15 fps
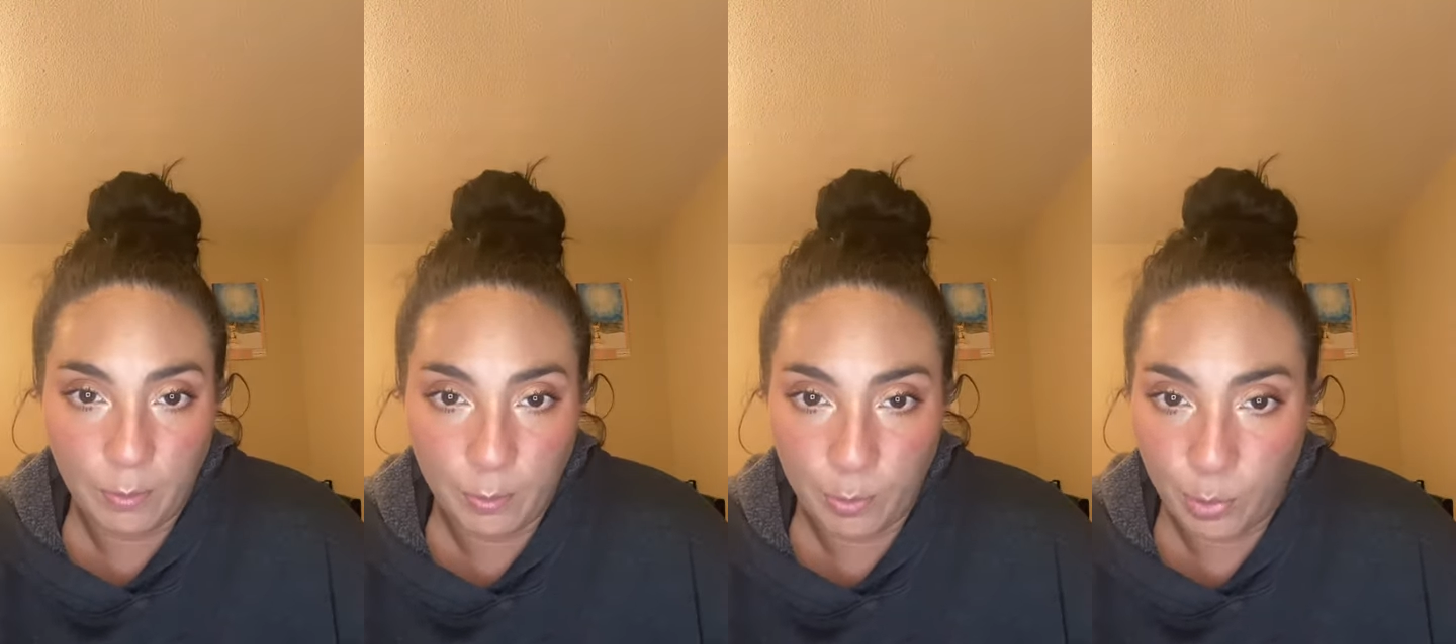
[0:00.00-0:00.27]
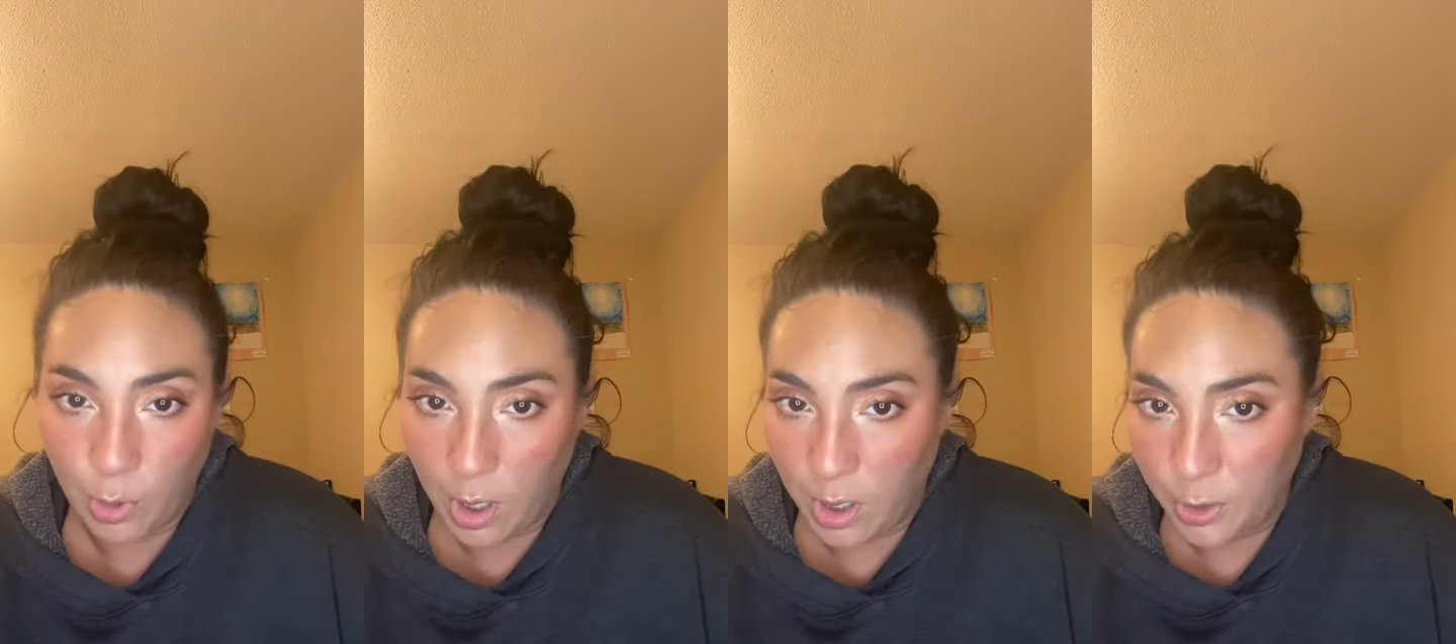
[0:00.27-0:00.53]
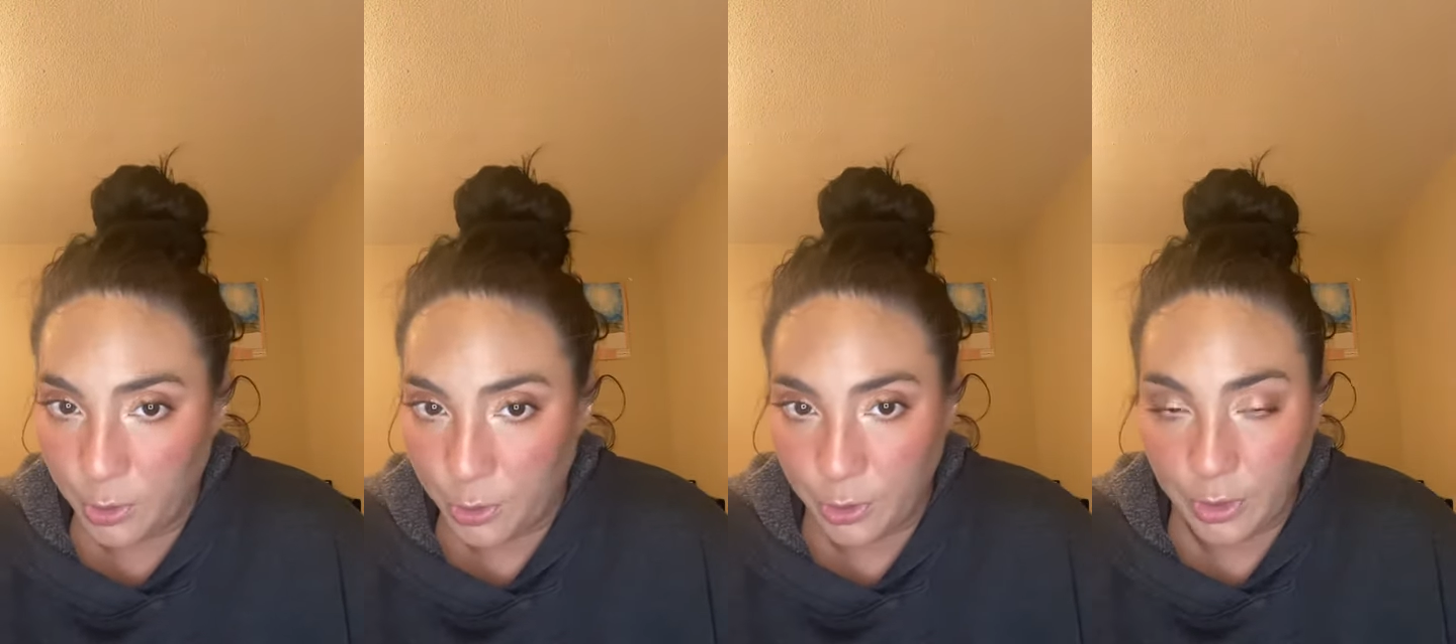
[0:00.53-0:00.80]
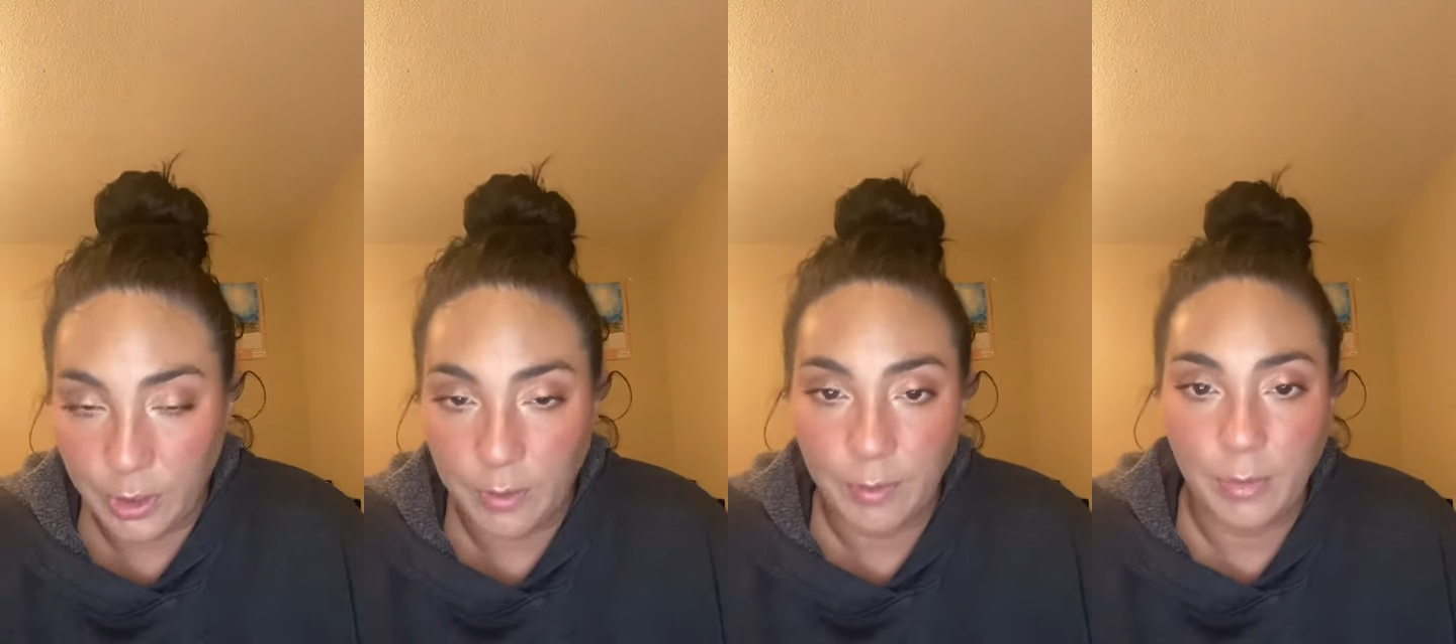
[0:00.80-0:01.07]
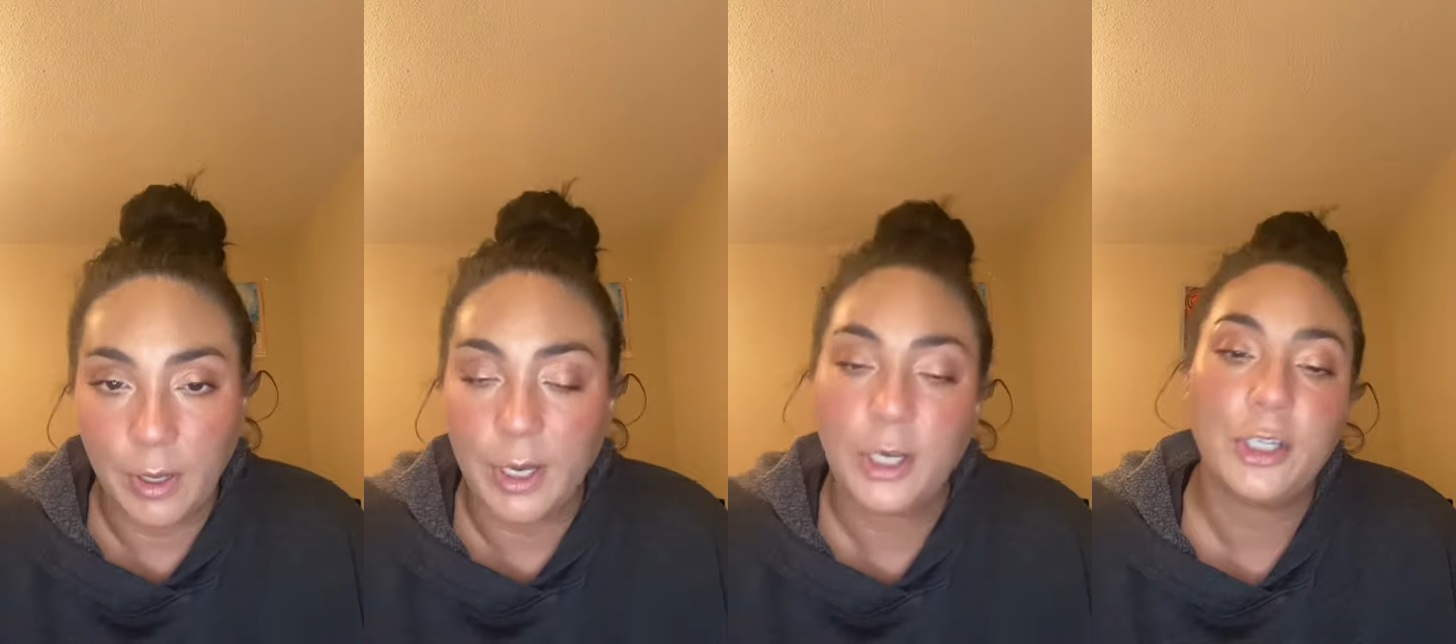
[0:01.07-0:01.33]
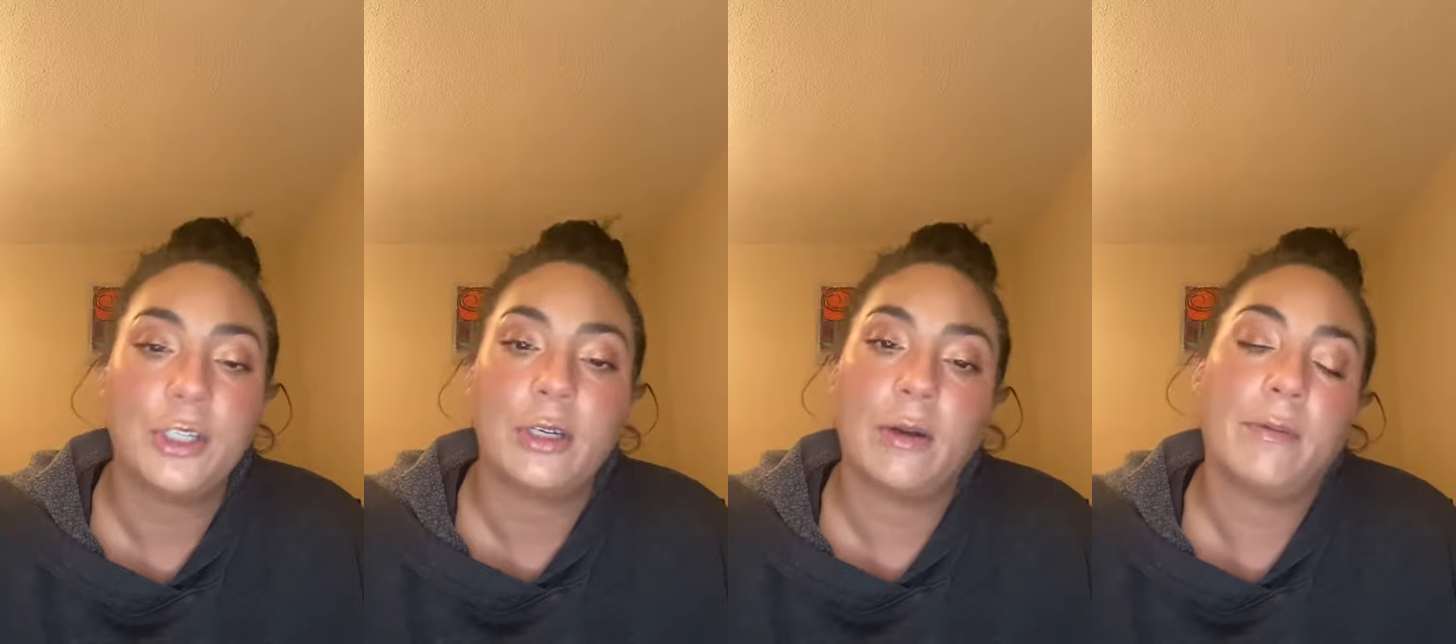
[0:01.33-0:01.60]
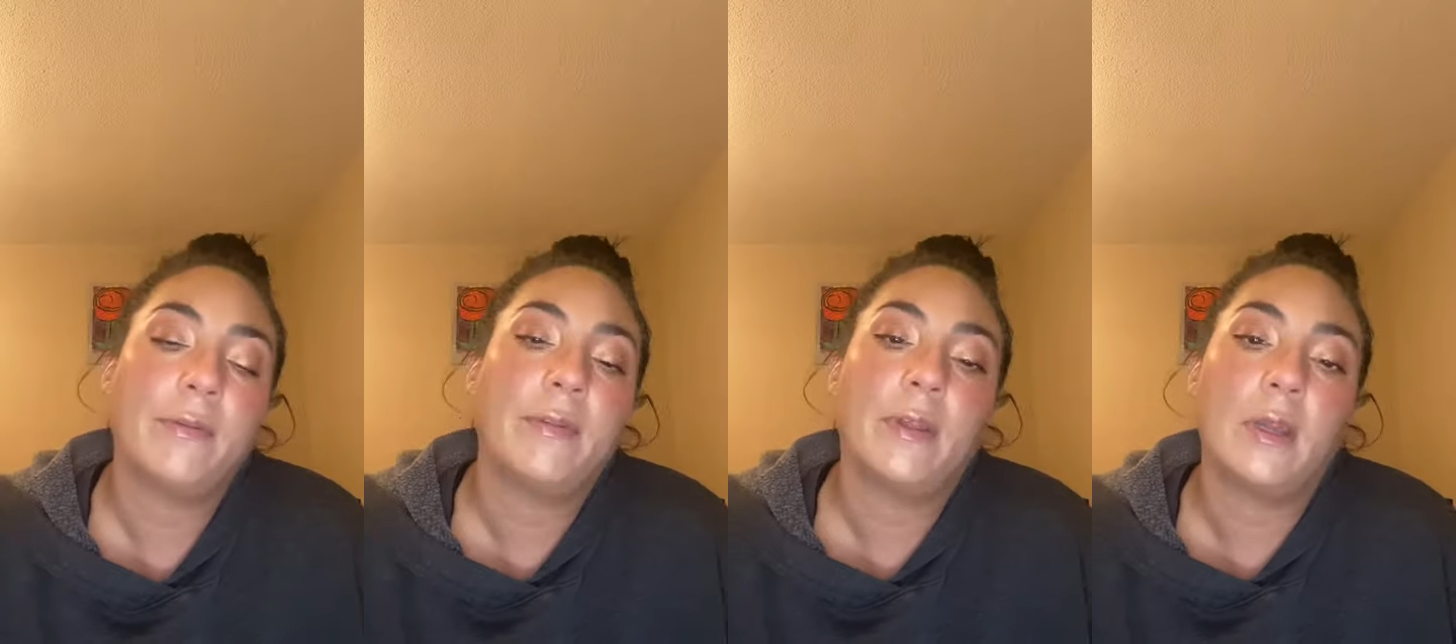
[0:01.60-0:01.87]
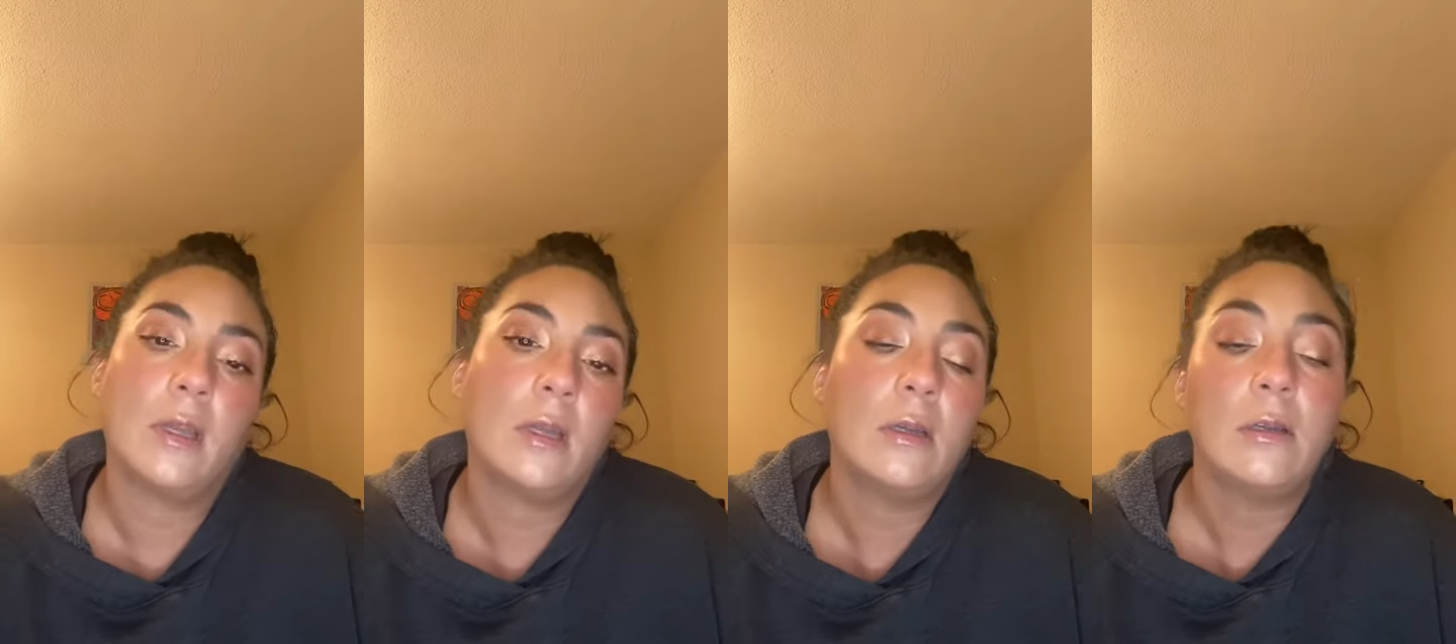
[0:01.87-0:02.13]
bronzer and blush and
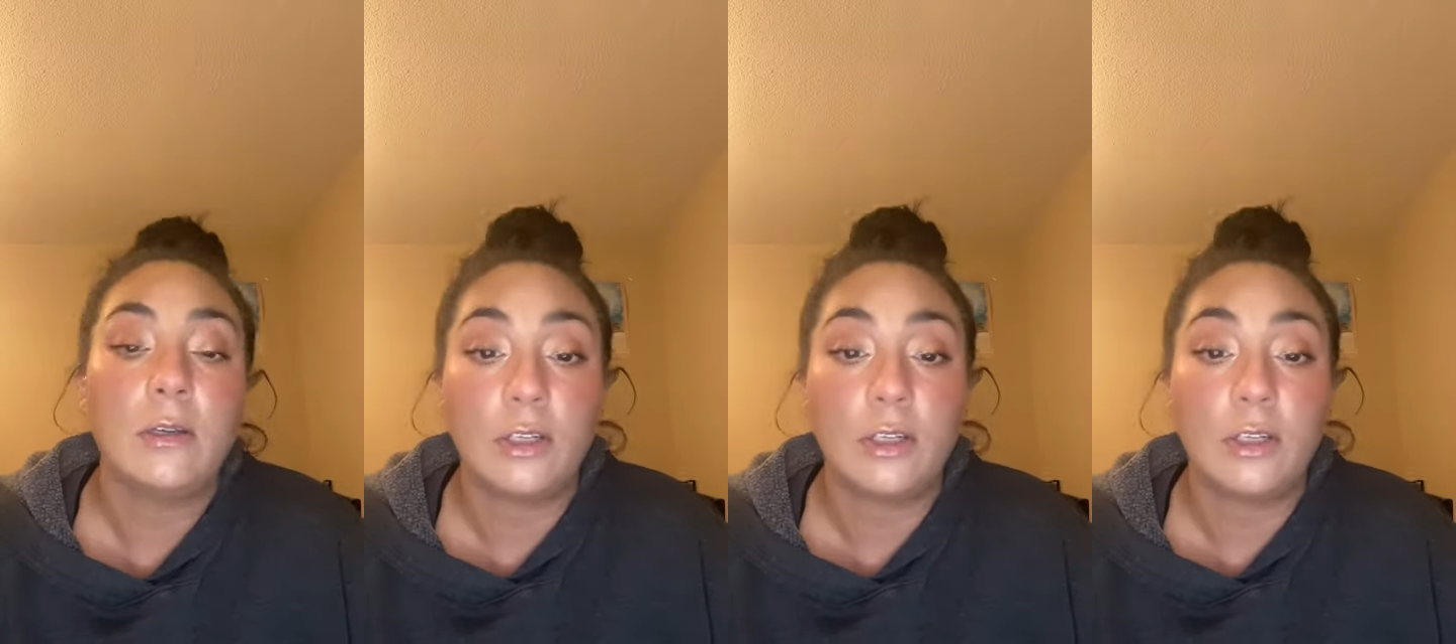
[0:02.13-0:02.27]
everything,